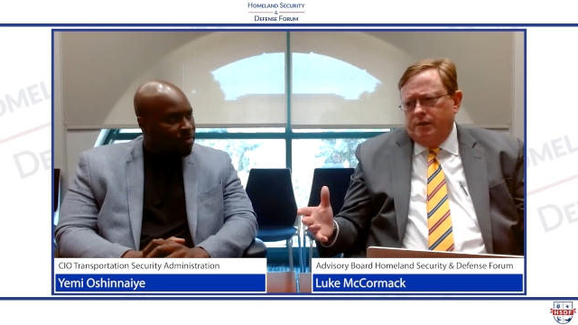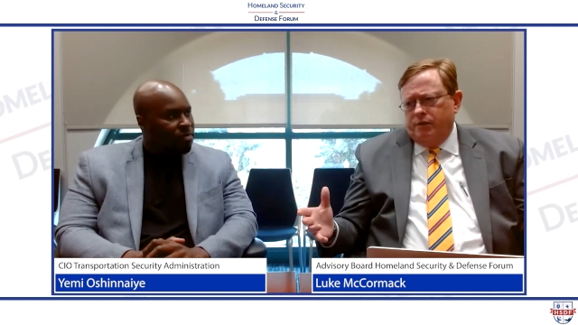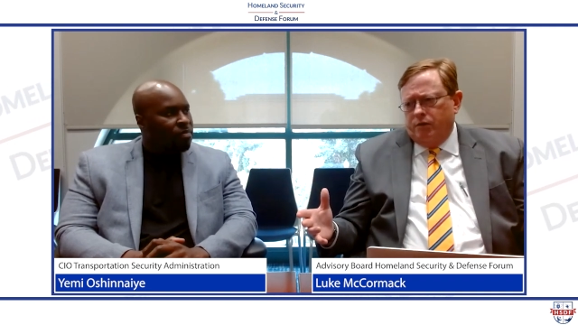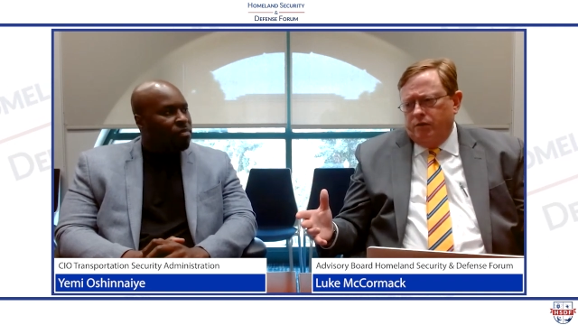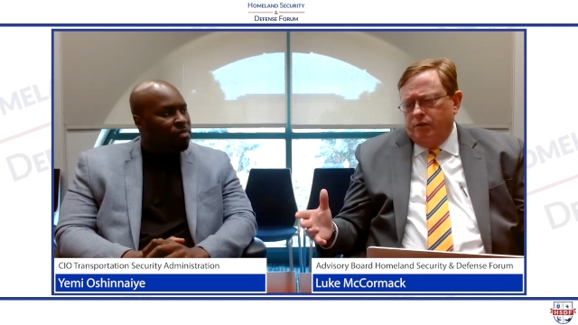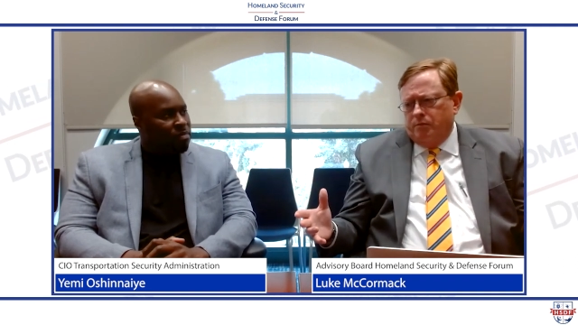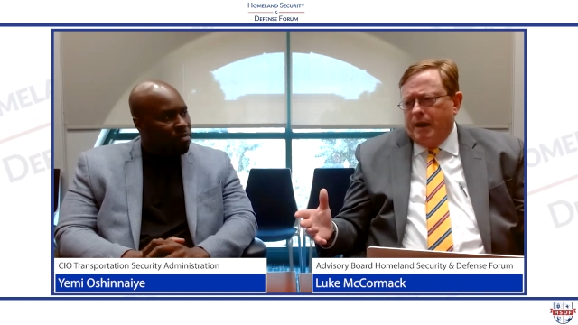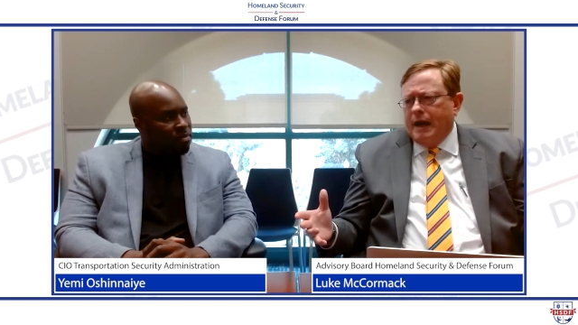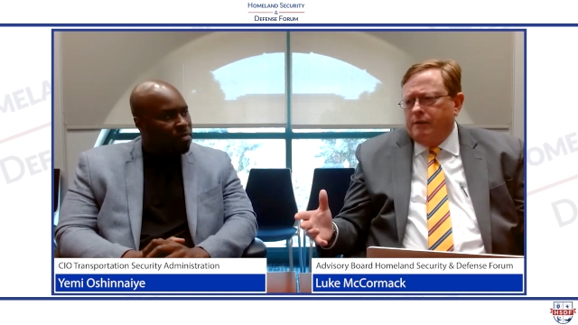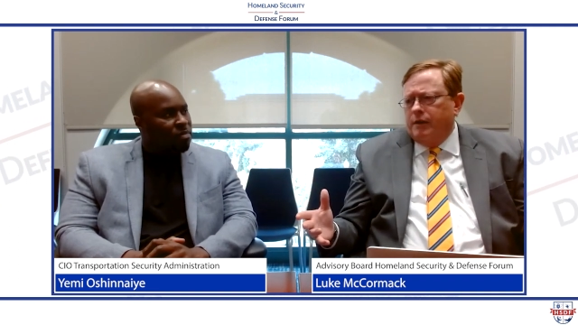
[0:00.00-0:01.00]
Speaker 1: your your
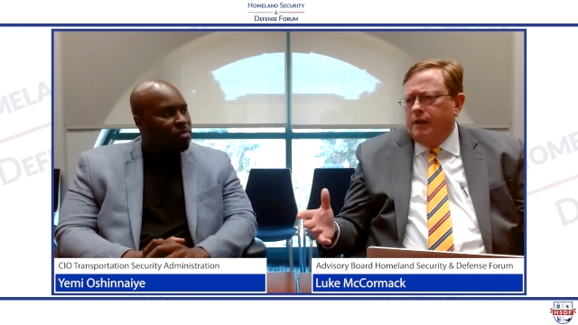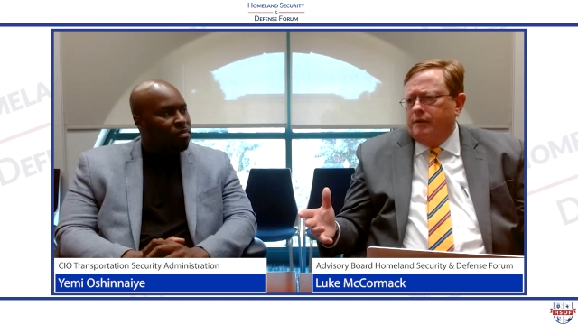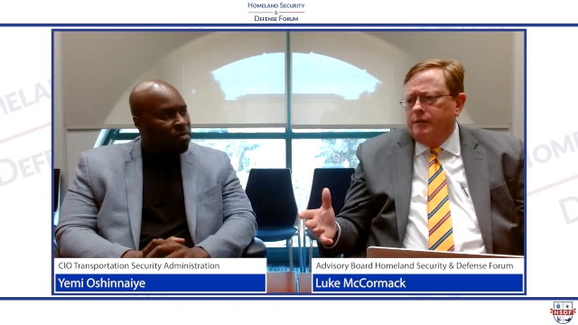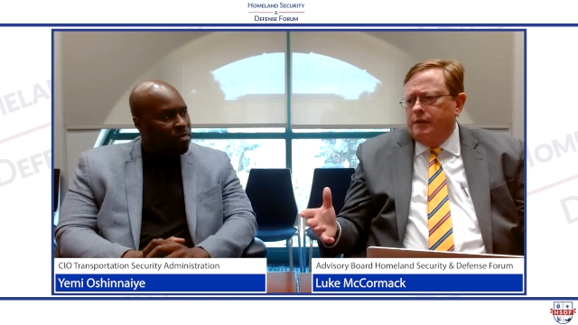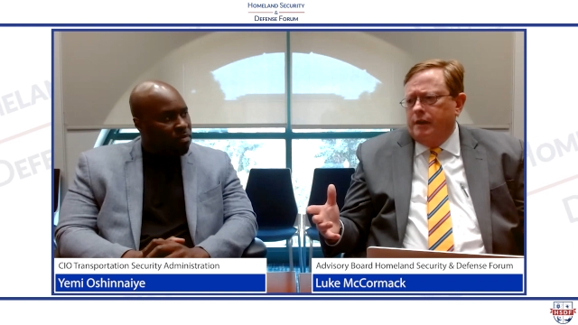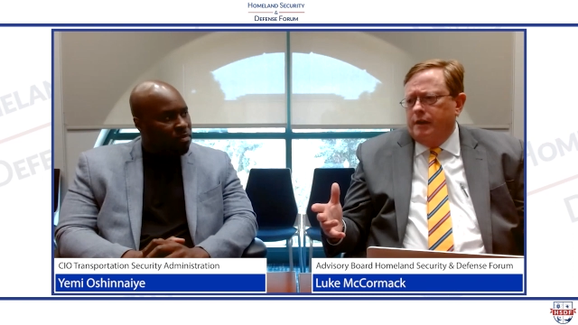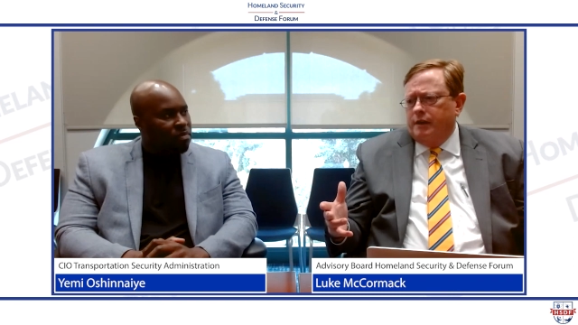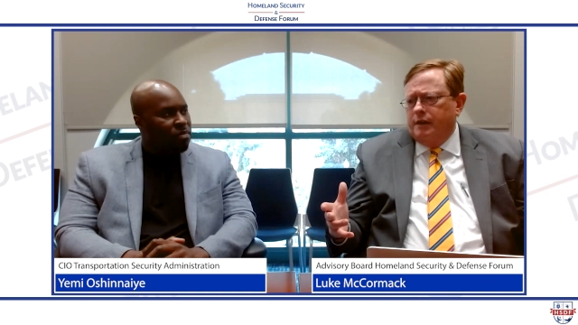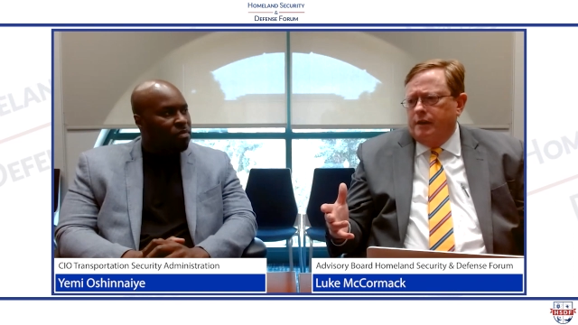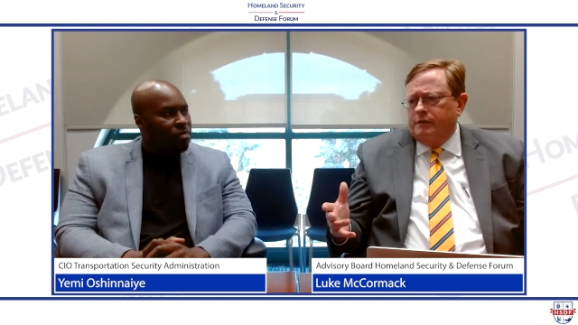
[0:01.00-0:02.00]
background
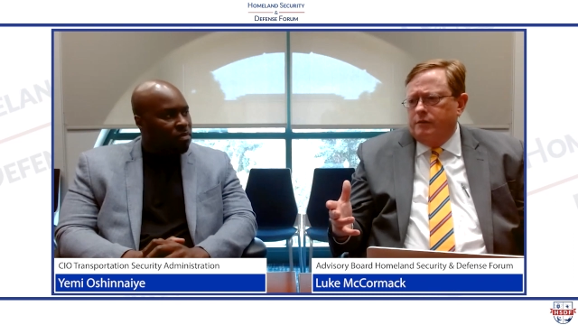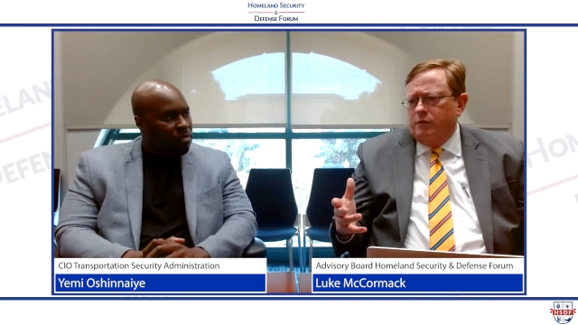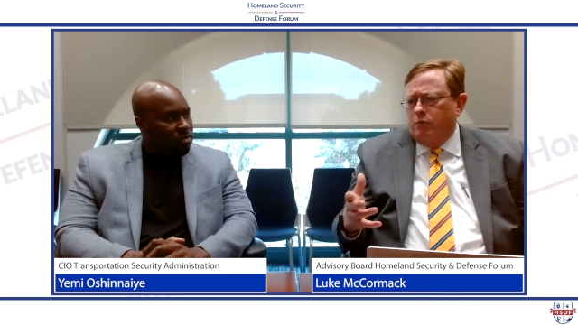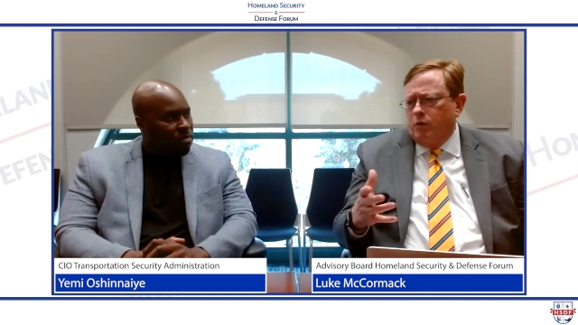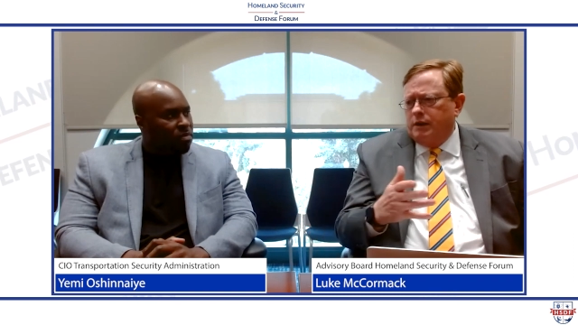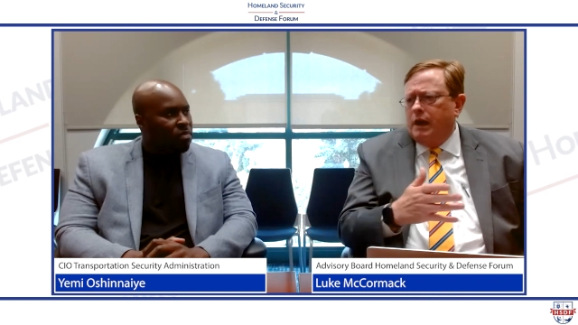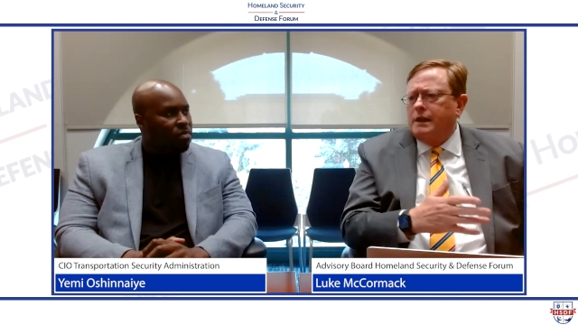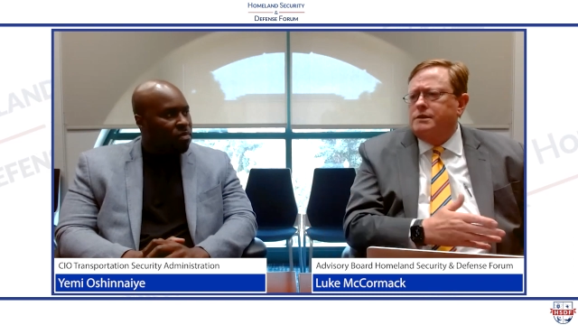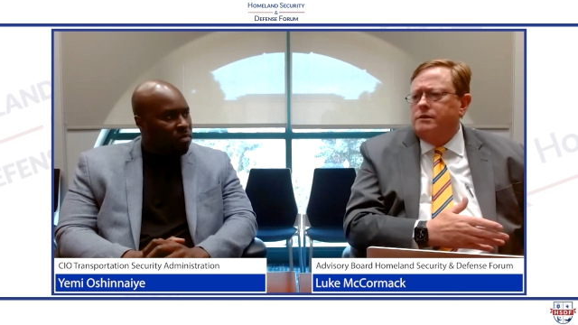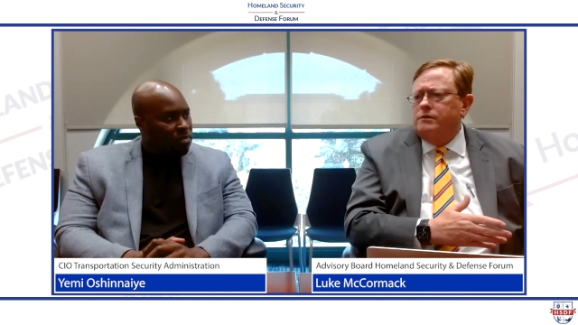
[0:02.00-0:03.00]
and uh, sort of what
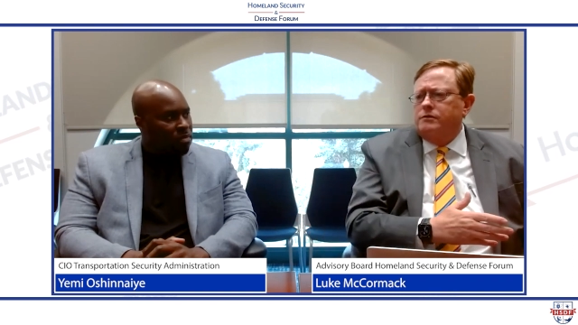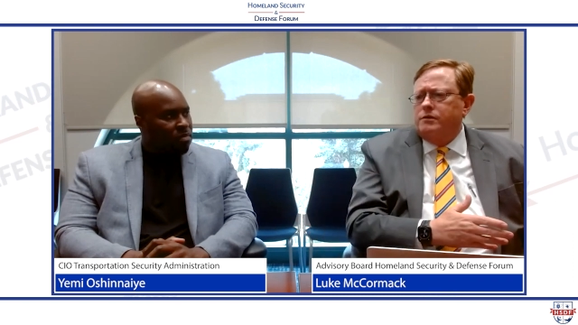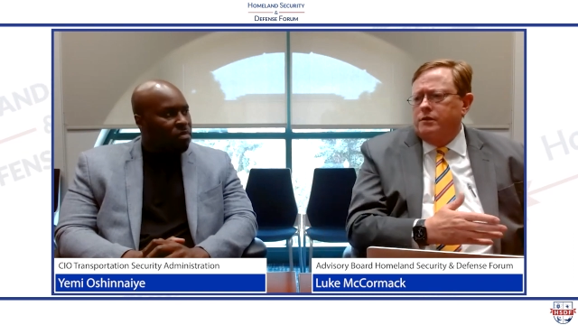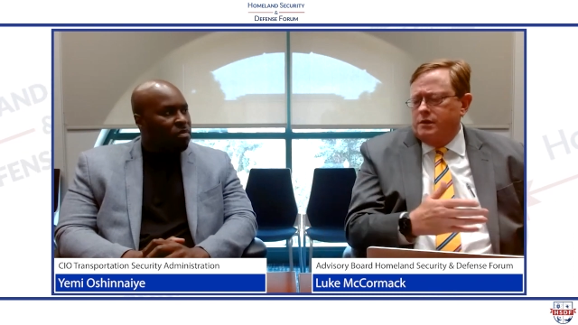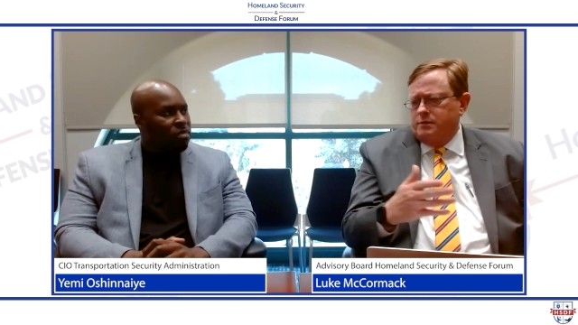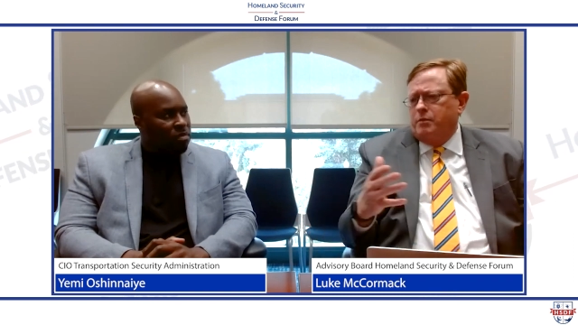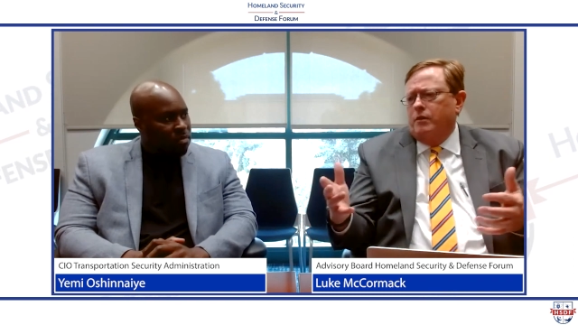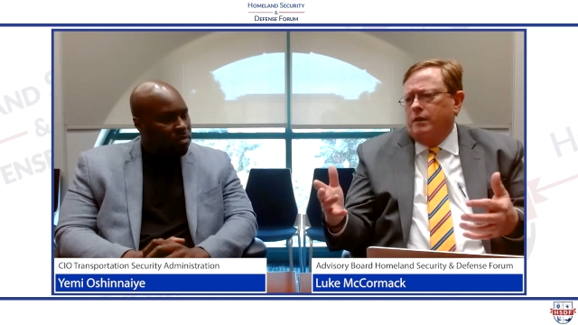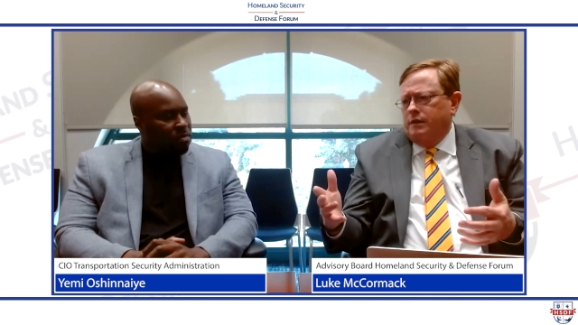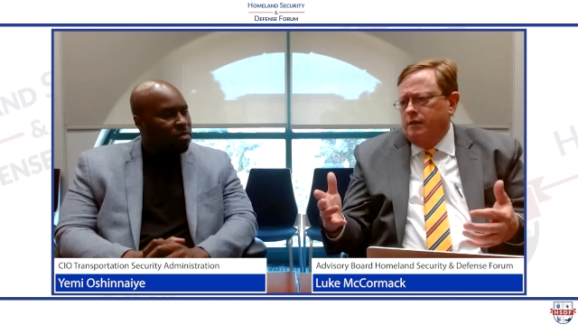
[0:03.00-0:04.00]
got you to this
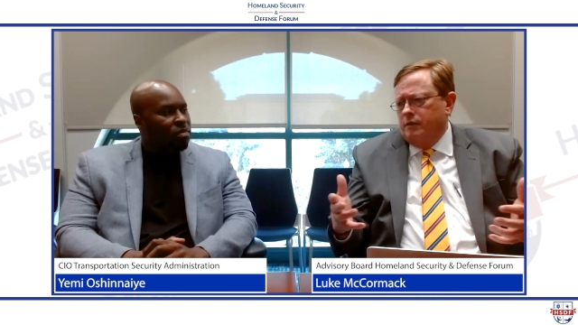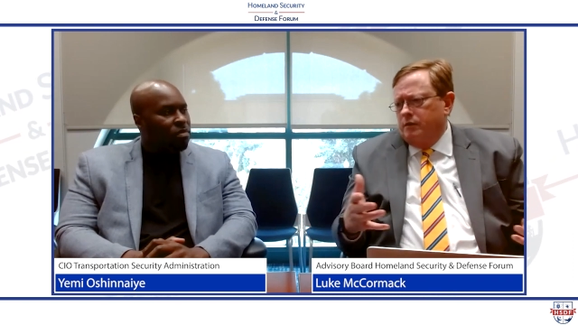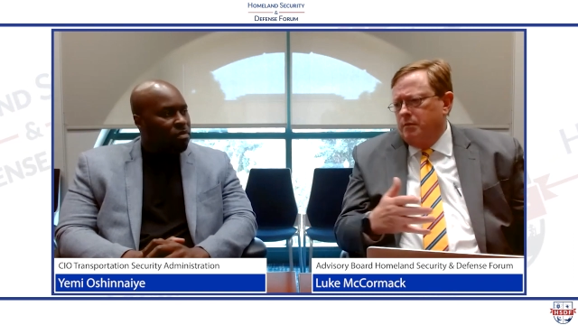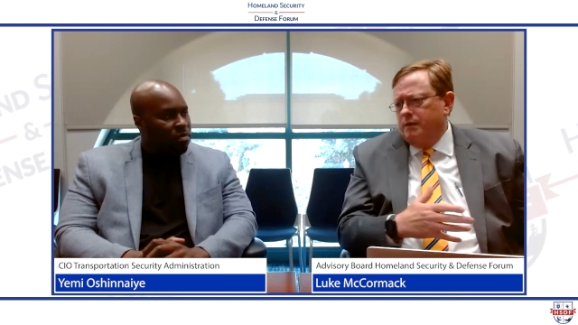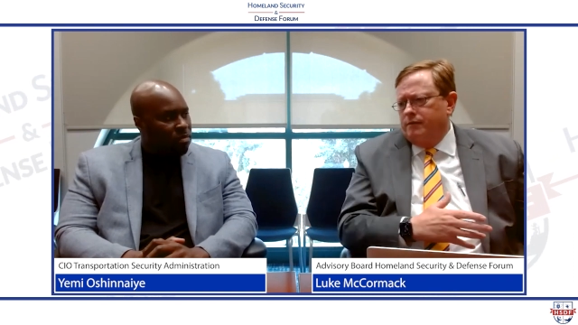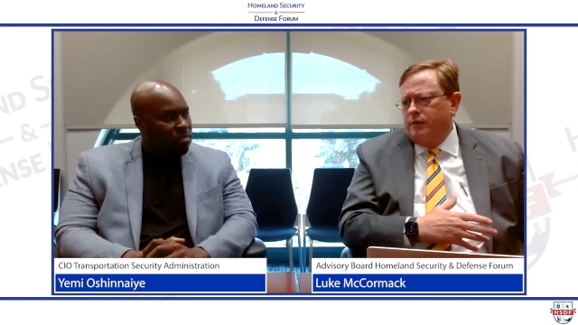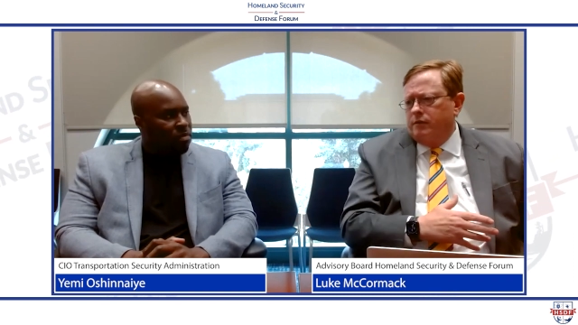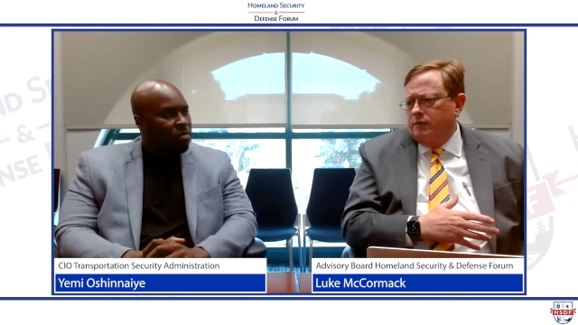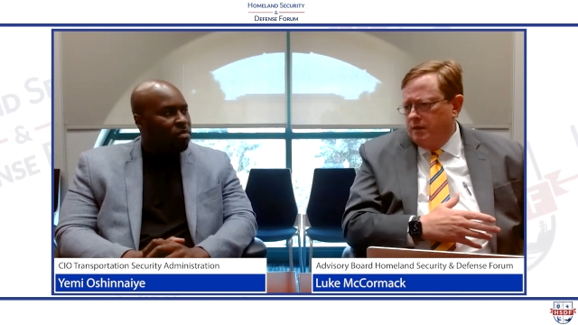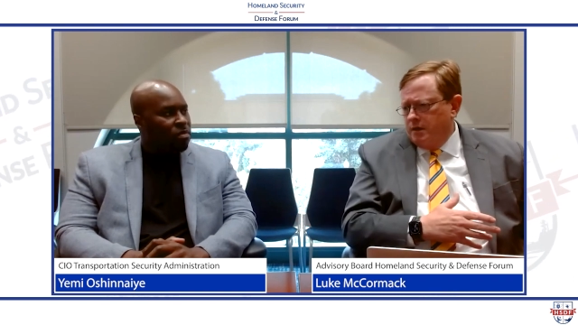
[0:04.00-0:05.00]
point. You know, a little bit of your